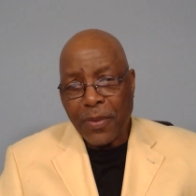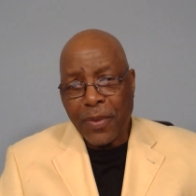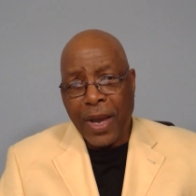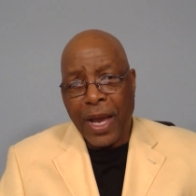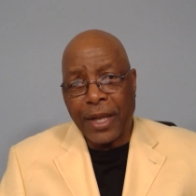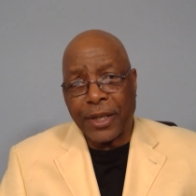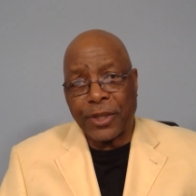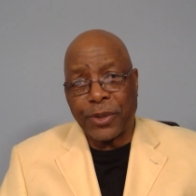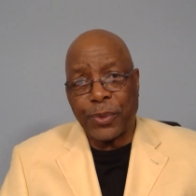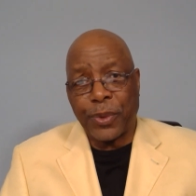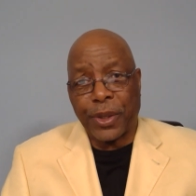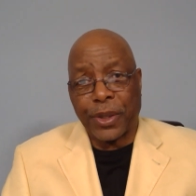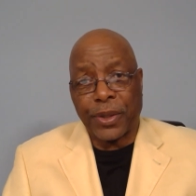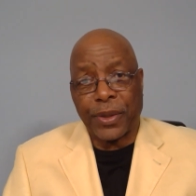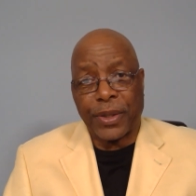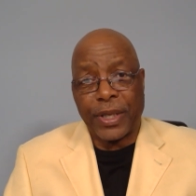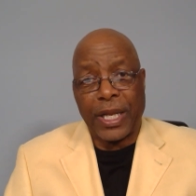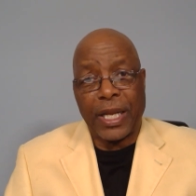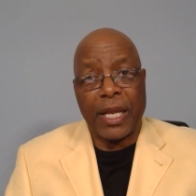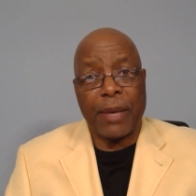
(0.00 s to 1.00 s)
I have to work
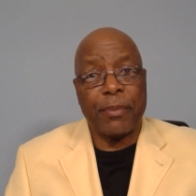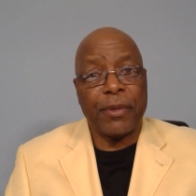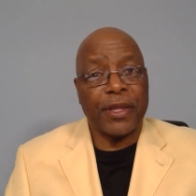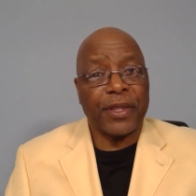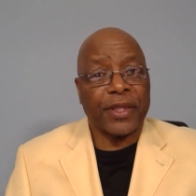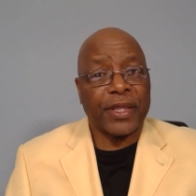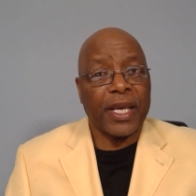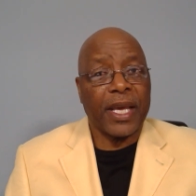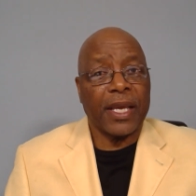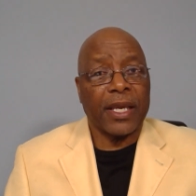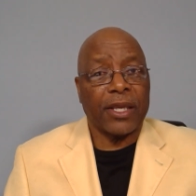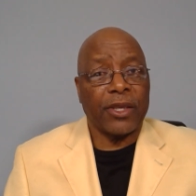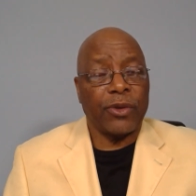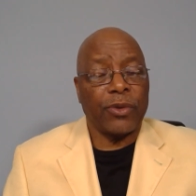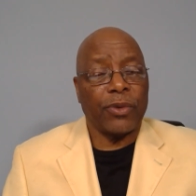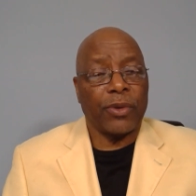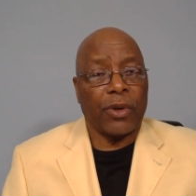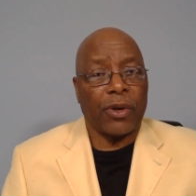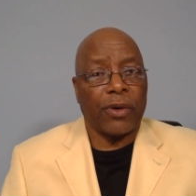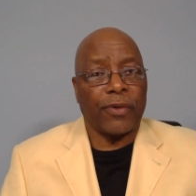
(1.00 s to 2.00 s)
on it. Let me thank
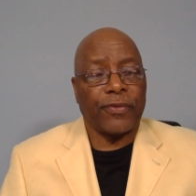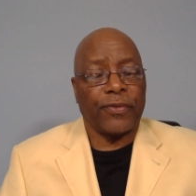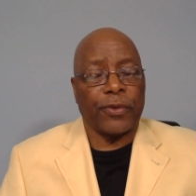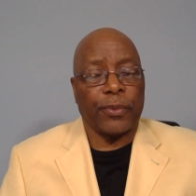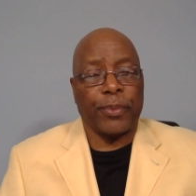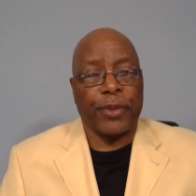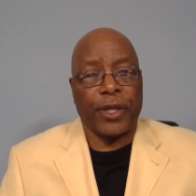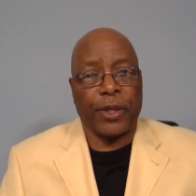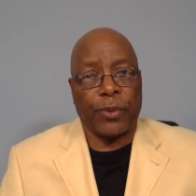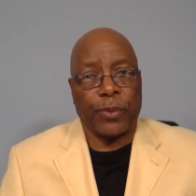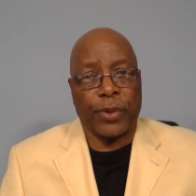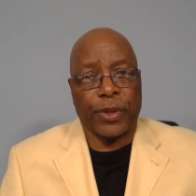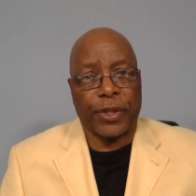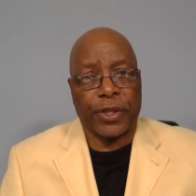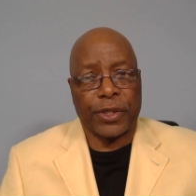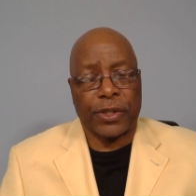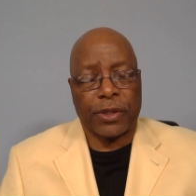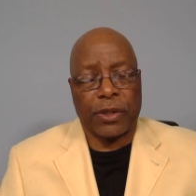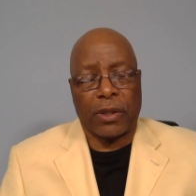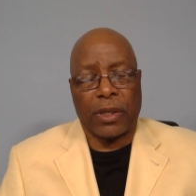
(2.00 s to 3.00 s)
you all for being with
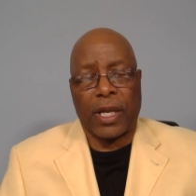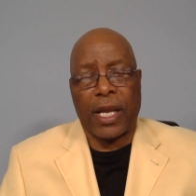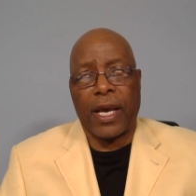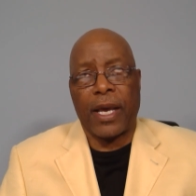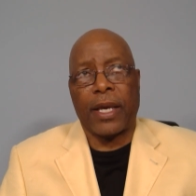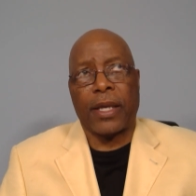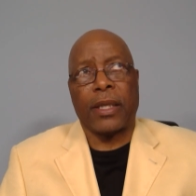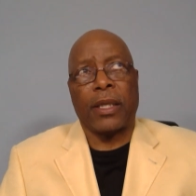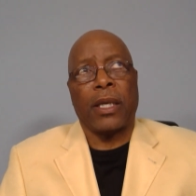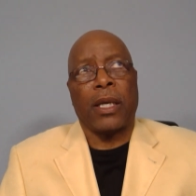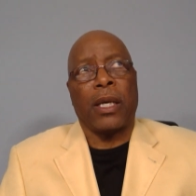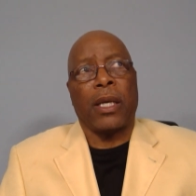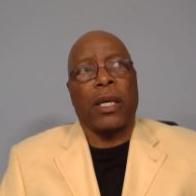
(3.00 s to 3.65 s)
us online